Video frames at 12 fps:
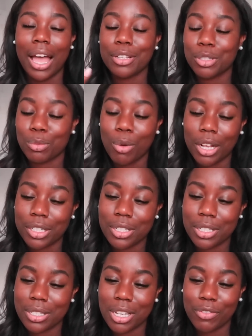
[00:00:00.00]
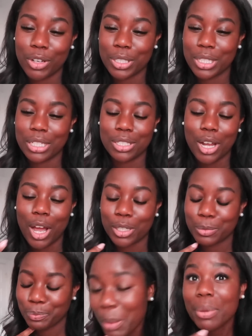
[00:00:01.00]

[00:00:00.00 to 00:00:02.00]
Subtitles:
I do watch this stuff on TikTok,